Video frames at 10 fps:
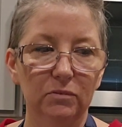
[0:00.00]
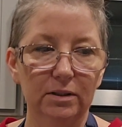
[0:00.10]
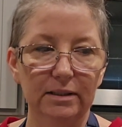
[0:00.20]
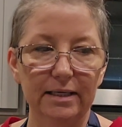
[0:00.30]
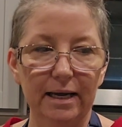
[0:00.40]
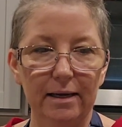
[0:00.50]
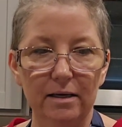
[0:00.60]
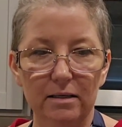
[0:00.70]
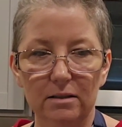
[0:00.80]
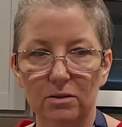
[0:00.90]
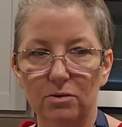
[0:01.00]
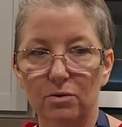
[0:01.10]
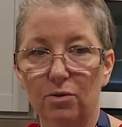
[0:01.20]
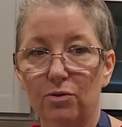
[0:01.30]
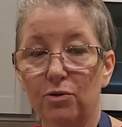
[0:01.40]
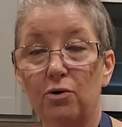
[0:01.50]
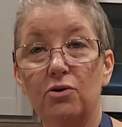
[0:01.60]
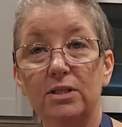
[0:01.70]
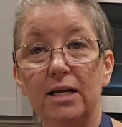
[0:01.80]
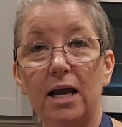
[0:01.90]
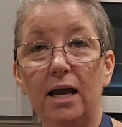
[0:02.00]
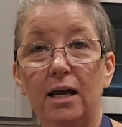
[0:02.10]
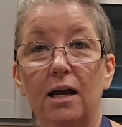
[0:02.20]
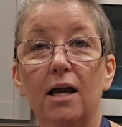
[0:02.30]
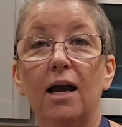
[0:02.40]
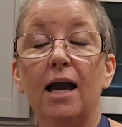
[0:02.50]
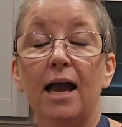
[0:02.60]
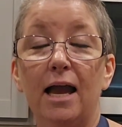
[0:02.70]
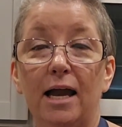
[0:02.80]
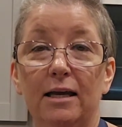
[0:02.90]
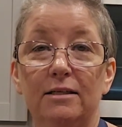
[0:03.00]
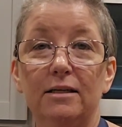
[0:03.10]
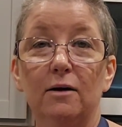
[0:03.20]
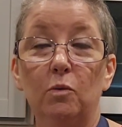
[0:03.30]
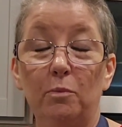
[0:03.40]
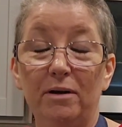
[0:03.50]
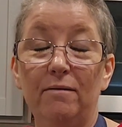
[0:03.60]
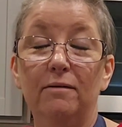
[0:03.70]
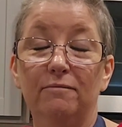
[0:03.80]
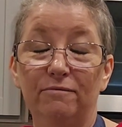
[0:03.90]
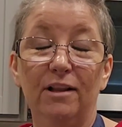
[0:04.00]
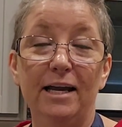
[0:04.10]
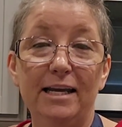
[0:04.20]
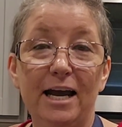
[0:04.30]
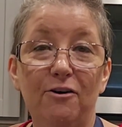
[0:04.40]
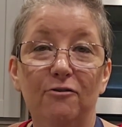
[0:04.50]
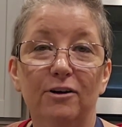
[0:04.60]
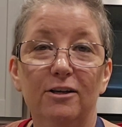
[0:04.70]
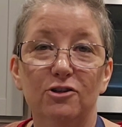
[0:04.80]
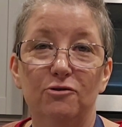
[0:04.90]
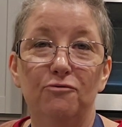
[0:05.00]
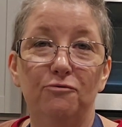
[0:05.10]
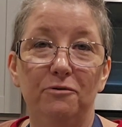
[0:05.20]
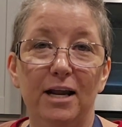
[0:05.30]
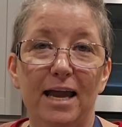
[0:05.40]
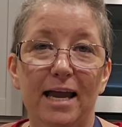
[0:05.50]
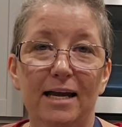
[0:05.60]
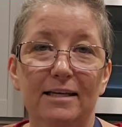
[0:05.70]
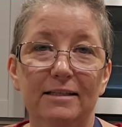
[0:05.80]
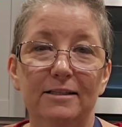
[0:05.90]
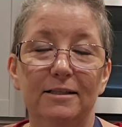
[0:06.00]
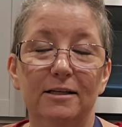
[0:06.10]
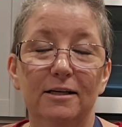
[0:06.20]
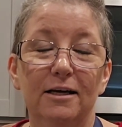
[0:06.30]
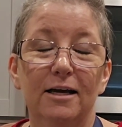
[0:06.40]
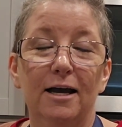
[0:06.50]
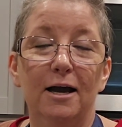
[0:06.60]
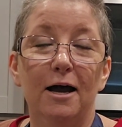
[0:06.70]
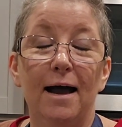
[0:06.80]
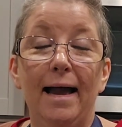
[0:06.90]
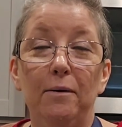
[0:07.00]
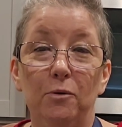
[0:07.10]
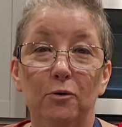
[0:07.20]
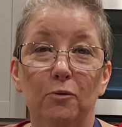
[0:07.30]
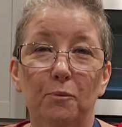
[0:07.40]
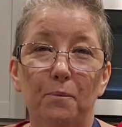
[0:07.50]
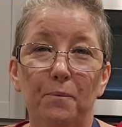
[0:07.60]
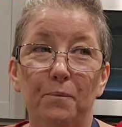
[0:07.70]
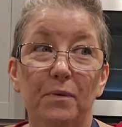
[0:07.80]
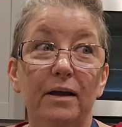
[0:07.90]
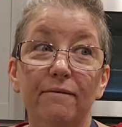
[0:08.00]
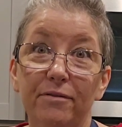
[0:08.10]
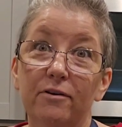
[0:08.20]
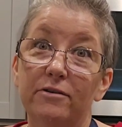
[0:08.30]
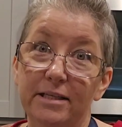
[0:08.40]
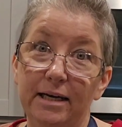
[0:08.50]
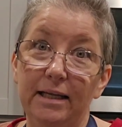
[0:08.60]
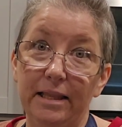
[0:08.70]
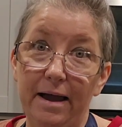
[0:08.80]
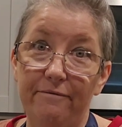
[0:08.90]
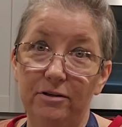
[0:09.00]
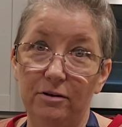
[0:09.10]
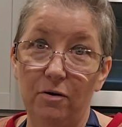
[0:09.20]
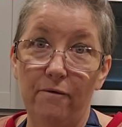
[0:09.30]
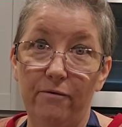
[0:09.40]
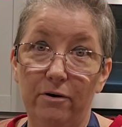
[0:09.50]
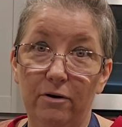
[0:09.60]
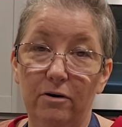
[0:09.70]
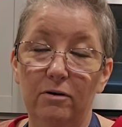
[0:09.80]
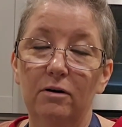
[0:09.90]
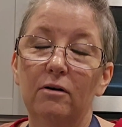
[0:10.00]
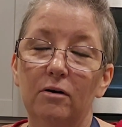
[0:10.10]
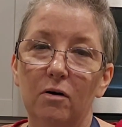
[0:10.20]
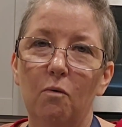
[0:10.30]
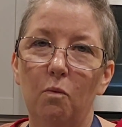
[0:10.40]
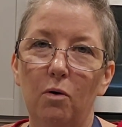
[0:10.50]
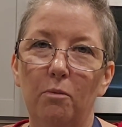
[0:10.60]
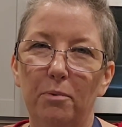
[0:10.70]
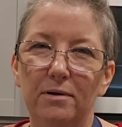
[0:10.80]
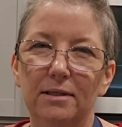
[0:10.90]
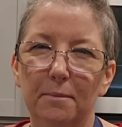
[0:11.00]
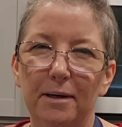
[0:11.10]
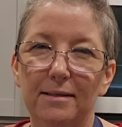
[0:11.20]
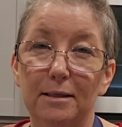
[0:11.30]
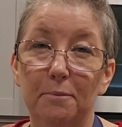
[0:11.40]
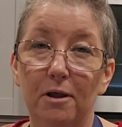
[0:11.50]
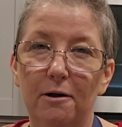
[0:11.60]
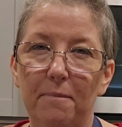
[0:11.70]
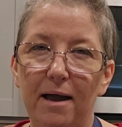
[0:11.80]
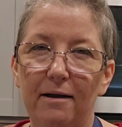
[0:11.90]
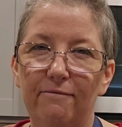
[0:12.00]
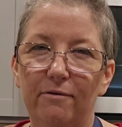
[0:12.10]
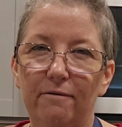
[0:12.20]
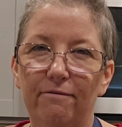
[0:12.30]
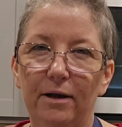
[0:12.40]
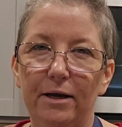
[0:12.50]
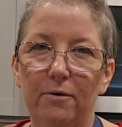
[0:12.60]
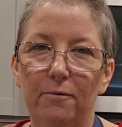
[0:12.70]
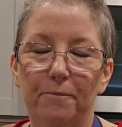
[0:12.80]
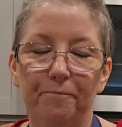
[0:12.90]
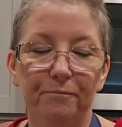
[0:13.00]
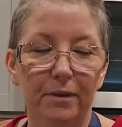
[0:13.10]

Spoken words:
Today is Thursday, and we'll be flying out soon. And I will, if there's any left over, we'll put some in a Ziploc bag for the flight home